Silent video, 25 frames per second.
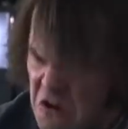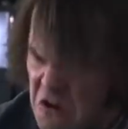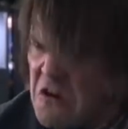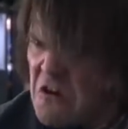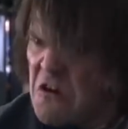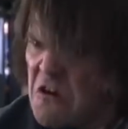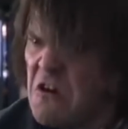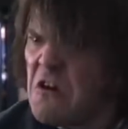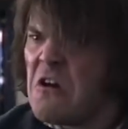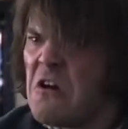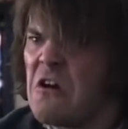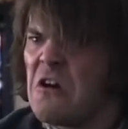
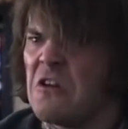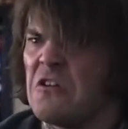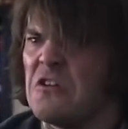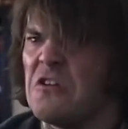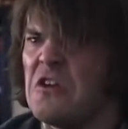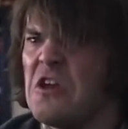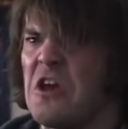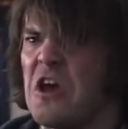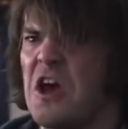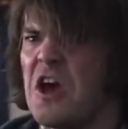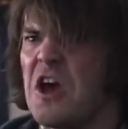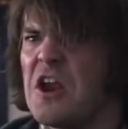
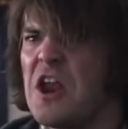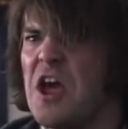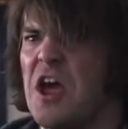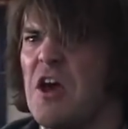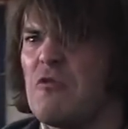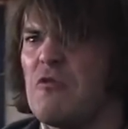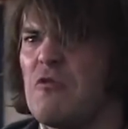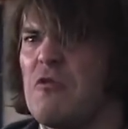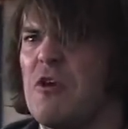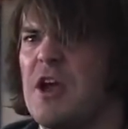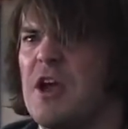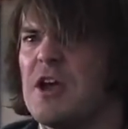Yeah,
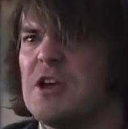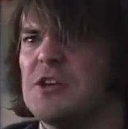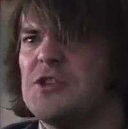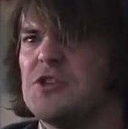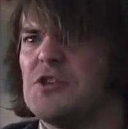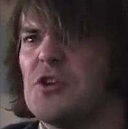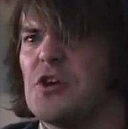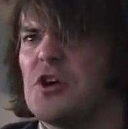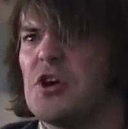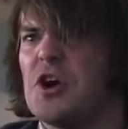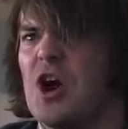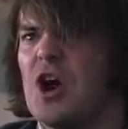now
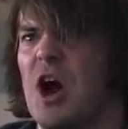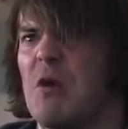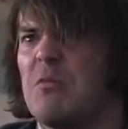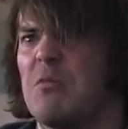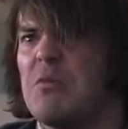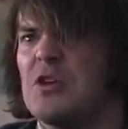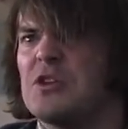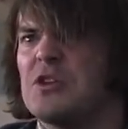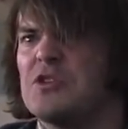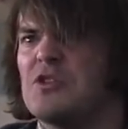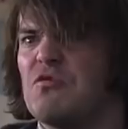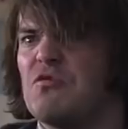raise your
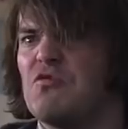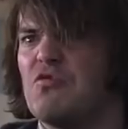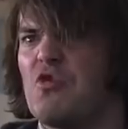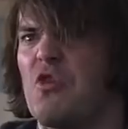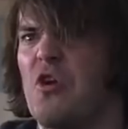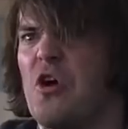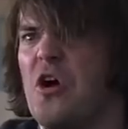goblet of